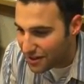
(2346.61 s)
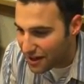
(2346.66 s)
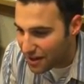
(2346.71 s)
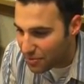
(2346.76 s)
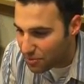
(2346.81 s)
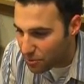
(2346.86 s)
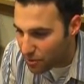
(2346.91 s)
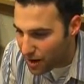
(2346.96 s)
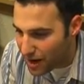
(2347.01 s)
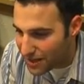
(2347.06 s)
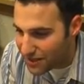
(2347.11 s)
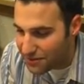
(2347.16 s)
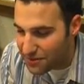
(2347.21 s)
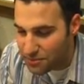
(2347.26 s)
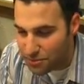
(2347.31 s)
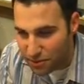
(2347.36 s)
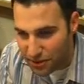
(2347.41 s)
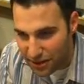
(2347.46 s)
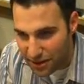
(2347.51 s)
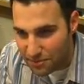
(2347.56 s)
proactive
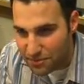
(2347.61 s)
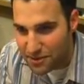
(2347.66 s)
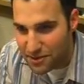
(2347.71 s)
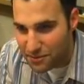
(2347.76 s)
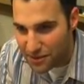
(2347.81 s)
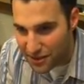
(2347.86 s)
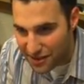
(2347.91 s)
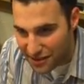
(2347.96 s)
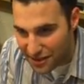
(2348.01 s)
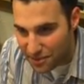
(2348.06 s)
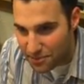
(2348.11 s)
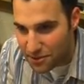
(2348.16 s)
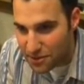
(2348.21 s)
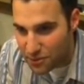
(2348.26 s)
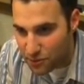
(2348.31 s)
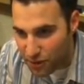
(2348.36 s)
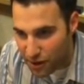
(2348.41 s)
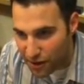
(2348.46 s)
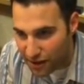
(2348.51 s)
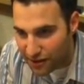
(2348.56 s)
in putting up some of these tips
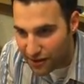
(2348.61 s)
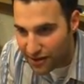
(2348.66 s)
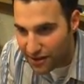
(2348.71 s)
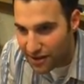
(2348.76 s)
as well.